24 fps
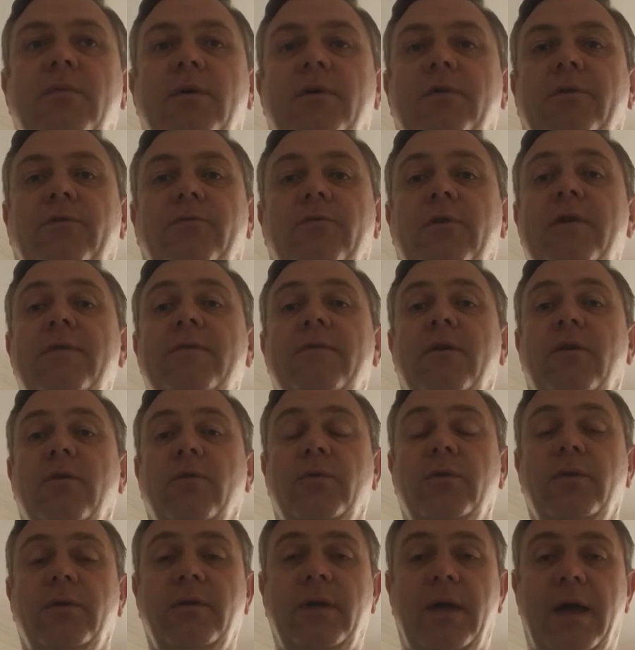
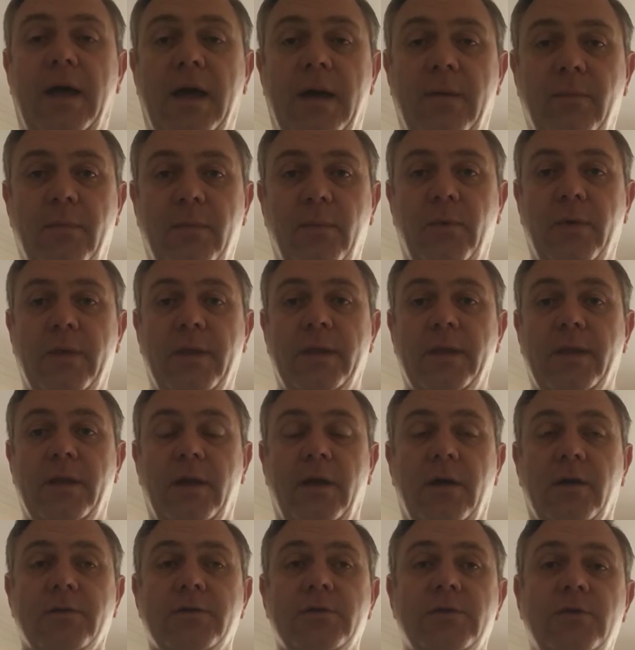Threefold within the
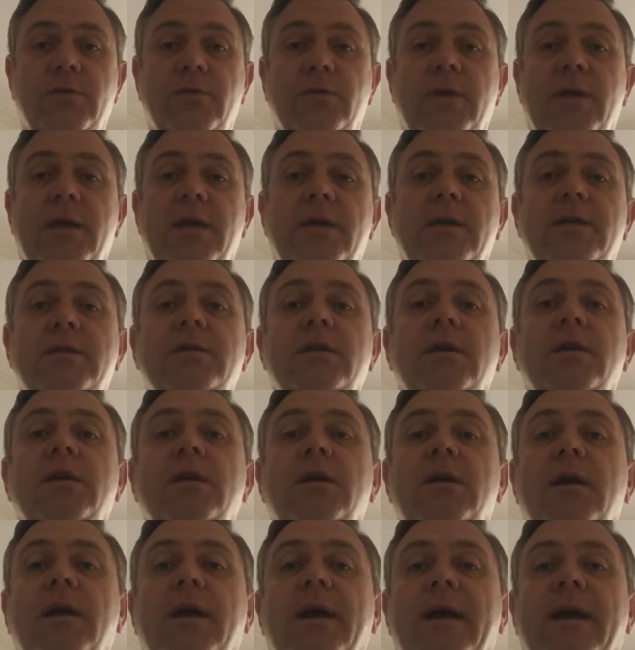last 2 years.
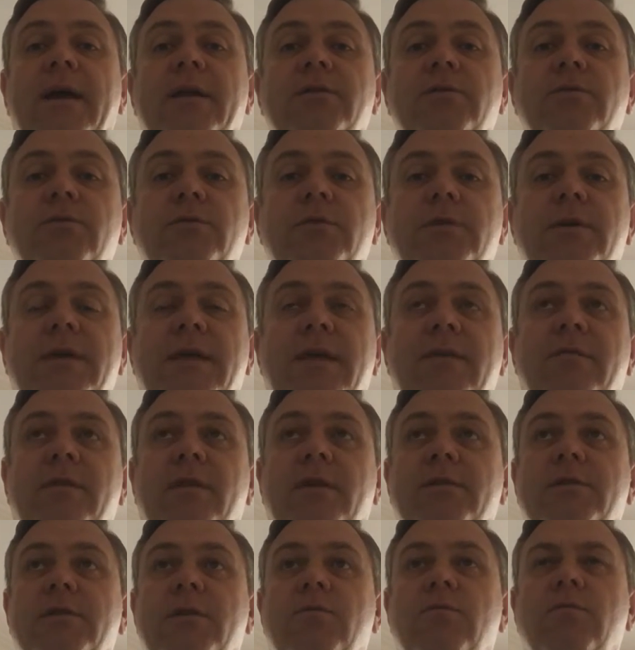It's also given
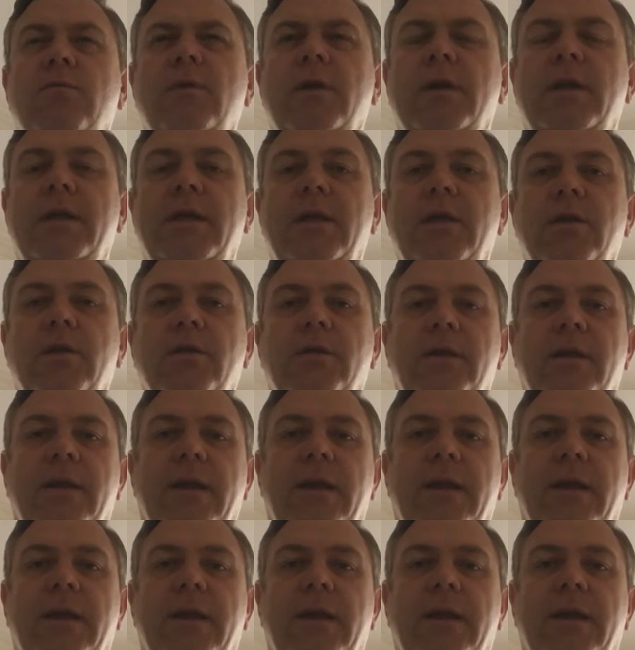us a really good